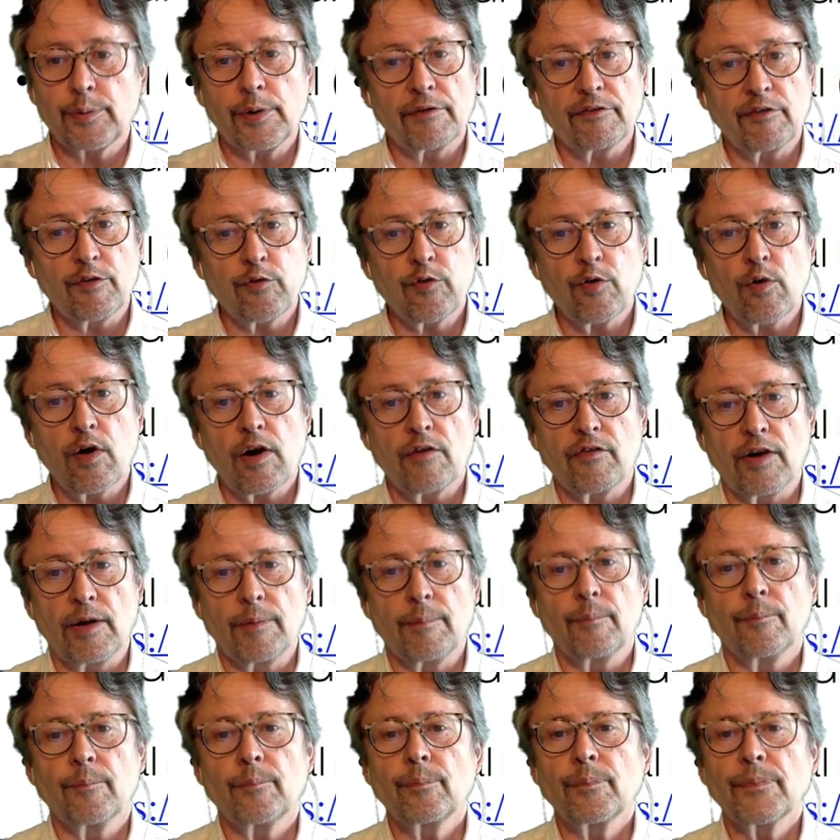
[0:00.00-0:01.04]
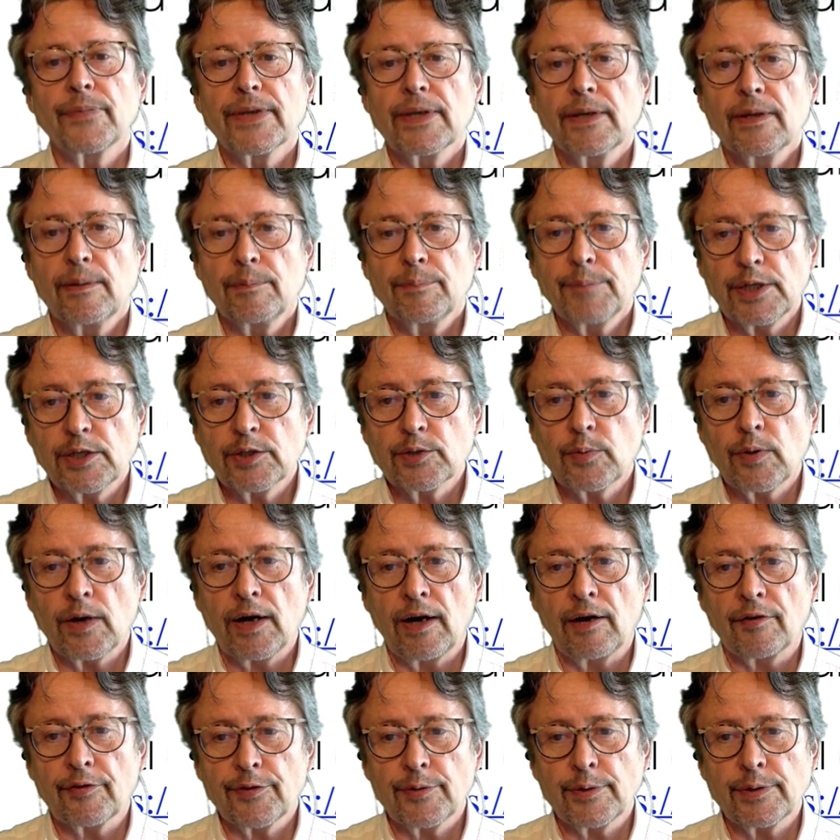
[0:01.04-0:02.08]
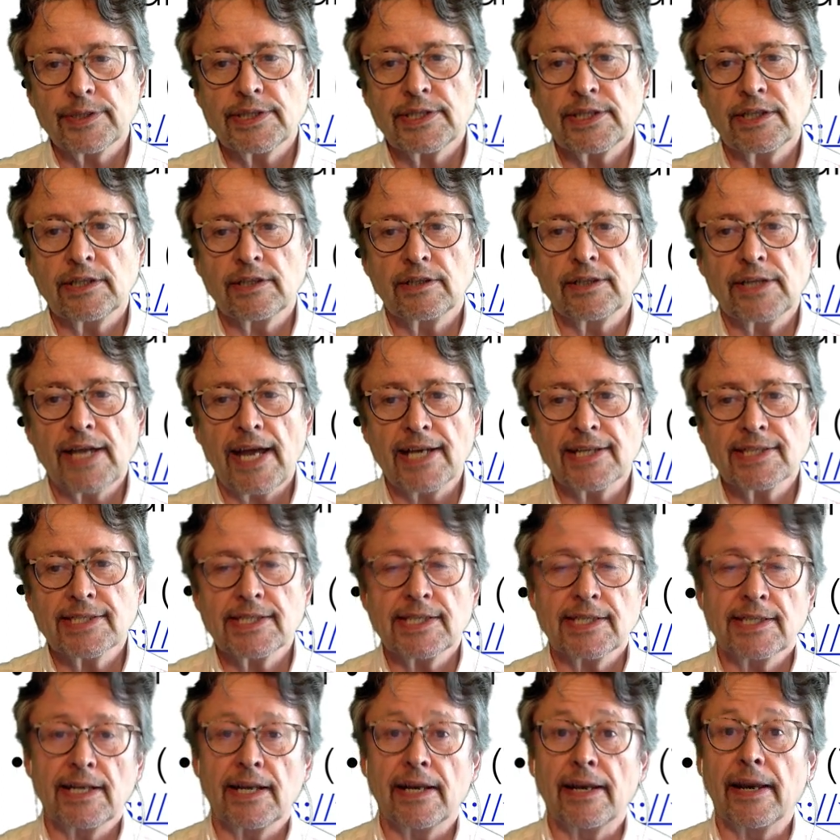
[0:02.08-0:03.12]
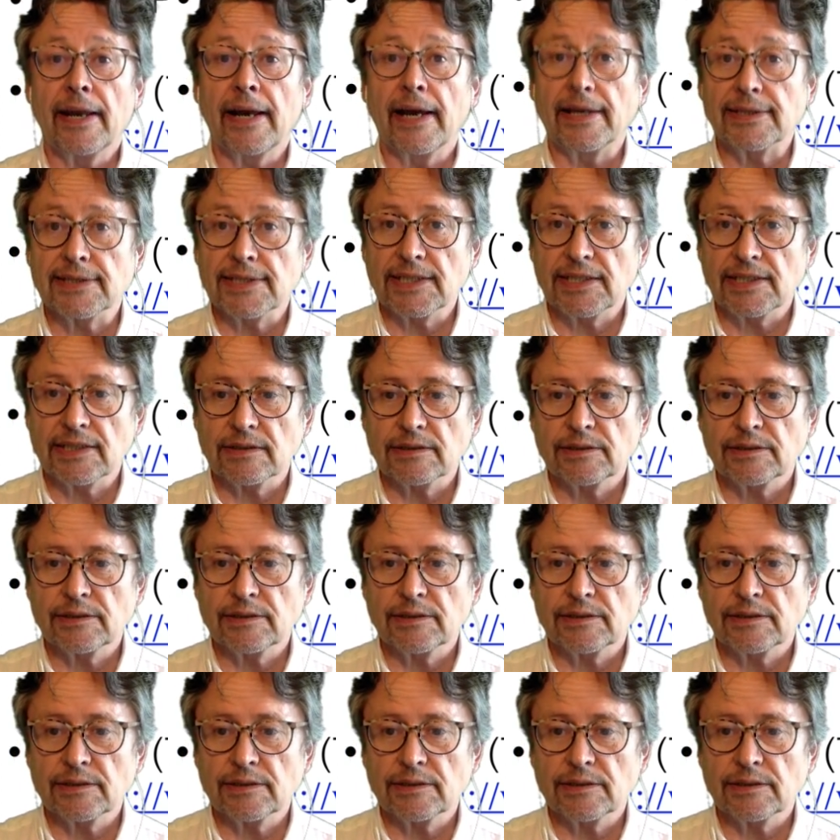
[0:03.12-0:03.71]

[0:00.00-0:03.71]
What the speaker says: We have 4 of them, pin 12, 13, 18, and 19.